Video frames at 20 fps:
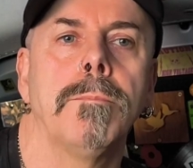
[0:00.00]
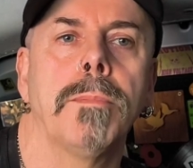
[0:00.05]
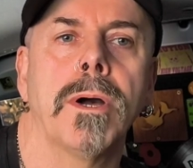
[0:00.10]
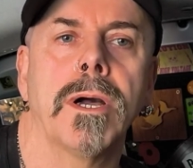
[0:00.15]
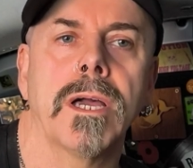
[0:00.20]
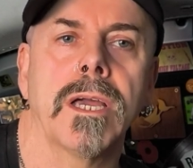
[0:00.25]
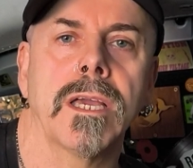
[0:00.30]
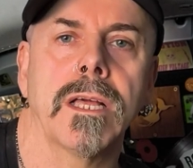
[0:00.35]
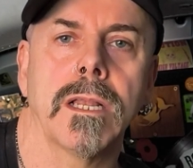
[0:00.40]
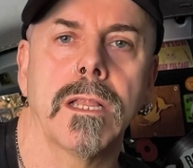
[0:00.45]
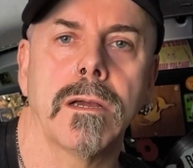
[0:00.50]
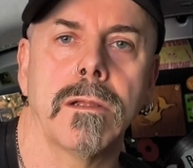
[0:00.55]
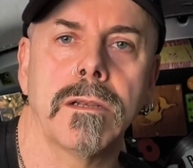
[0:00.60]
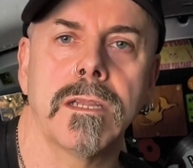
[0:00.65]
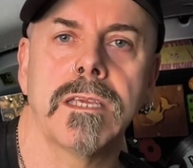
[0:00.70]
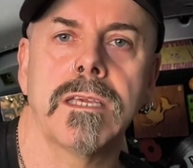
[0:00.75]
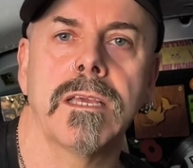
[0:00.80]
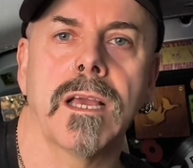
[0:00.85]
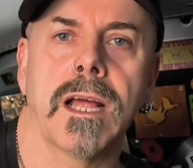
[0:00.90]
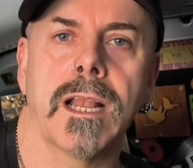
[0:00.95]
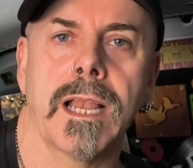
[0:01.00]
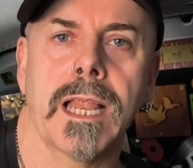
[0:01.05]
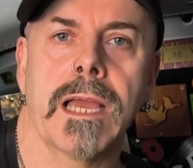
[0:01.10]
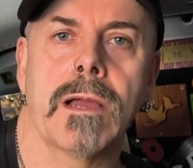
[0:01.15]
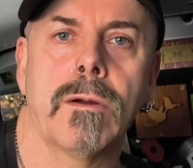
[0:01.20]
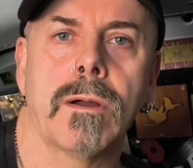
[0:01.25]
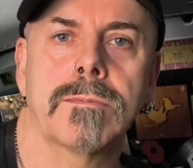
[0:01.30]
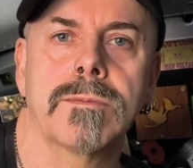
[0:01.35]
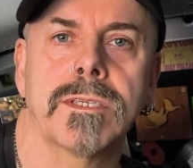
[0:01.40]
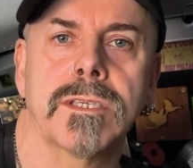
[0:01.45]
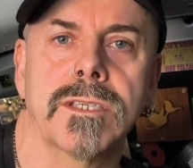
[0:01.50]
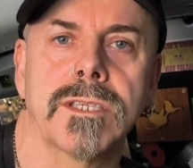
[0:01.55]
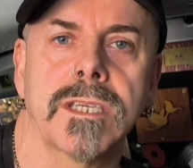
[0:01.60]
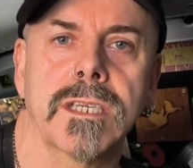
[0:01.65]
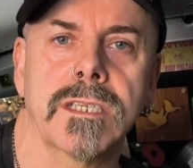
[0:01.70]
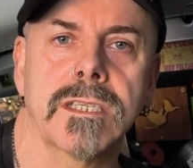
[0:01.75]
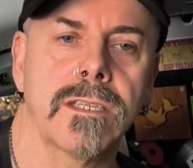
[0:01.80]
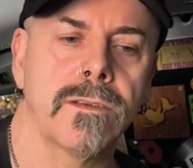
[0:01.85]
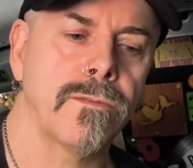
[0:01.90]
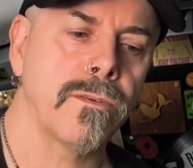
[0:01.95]
but it'll only allow up to
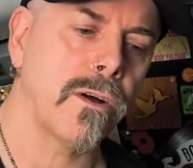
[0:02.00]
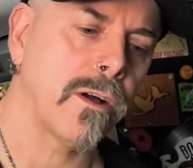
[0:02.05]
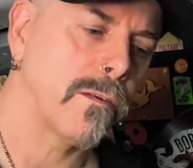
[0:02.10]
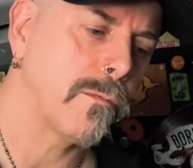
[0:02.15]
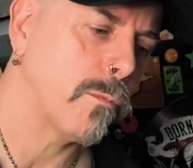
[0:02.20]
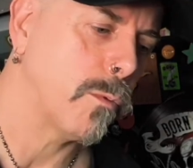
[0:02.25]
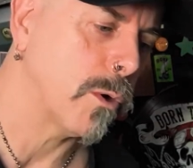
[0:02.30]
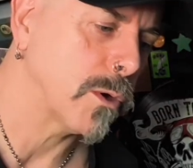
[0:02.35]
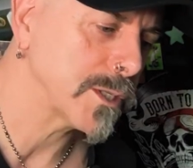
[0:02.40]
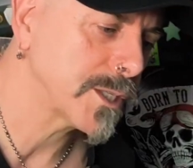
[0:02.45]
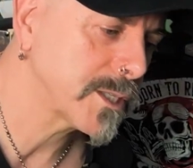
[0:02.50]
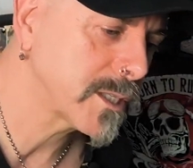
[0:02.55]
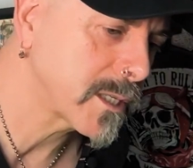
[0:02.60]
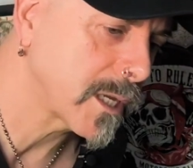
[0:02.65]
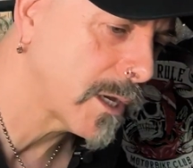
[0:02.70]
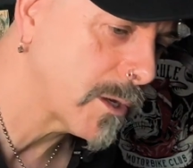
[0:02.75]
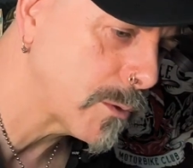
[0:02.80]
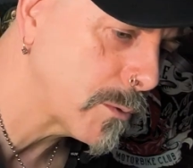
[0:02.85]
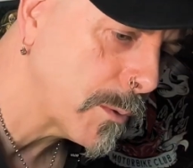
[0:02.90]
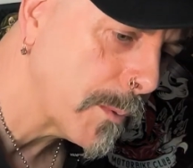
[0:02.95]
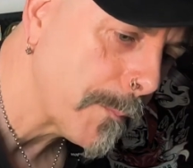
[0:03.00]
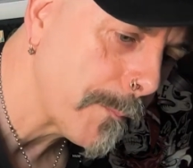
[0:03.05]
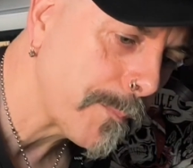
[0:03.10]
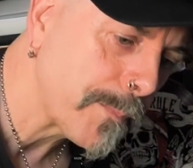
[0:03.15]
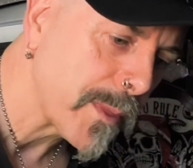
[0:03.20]
65 watts. So